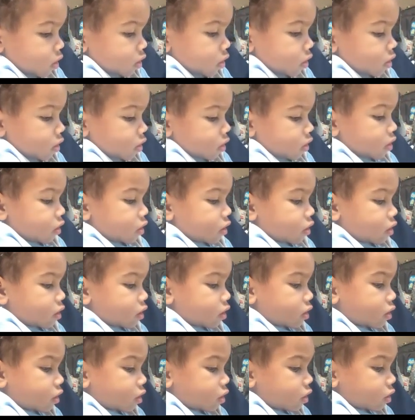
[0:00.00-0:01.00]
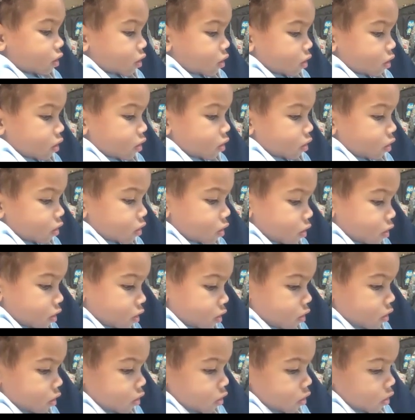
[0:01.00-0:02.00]

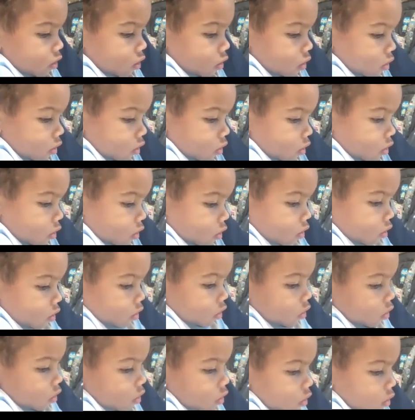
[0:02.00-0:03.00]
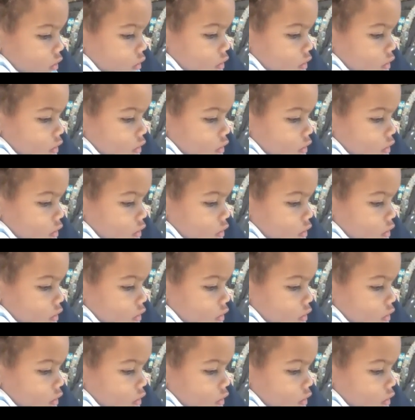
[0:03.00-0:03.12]
(not speaking)